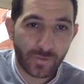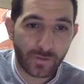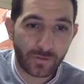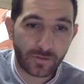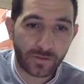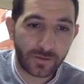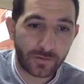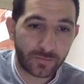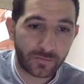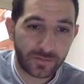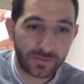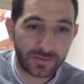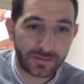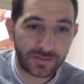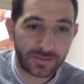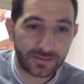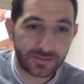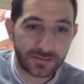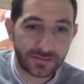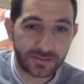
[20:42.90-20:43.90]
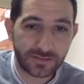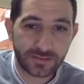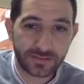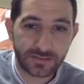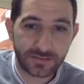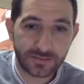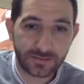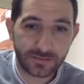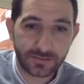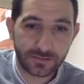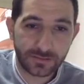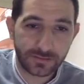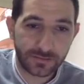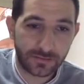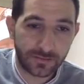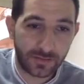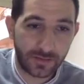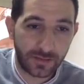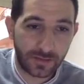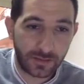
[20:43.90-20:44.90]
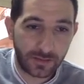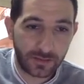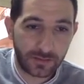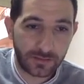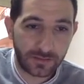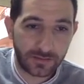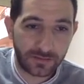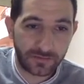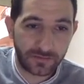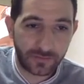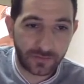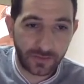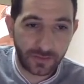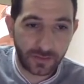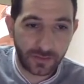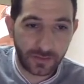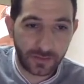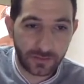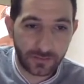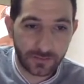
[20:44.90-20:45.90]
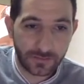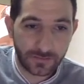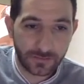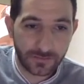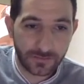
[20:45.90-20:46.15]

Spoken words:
Okay, what is then defined?